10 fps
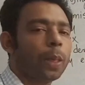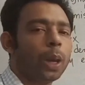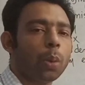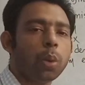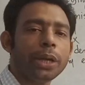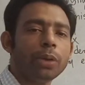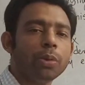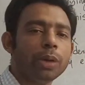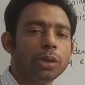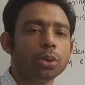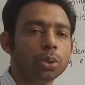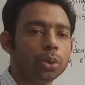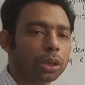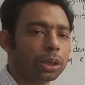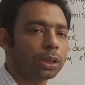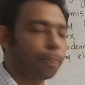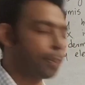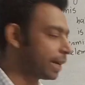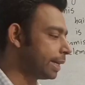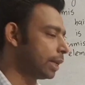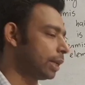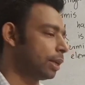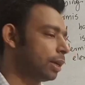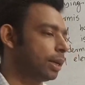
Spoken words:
when you will do the practical